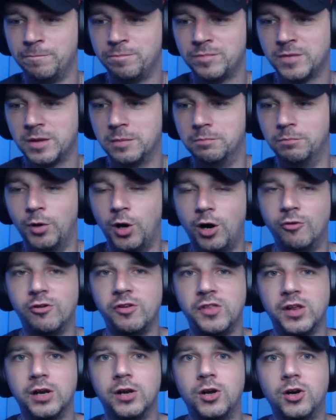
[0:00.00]
more in the
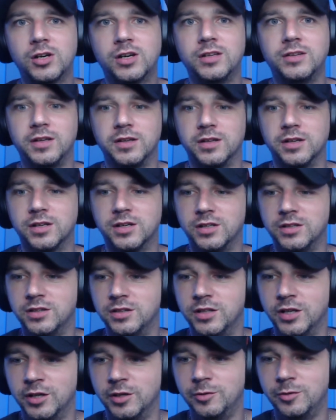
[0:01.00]
locker that they can
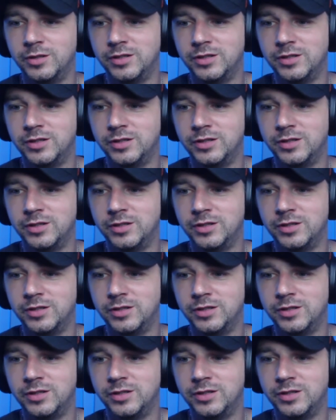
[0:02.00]
do.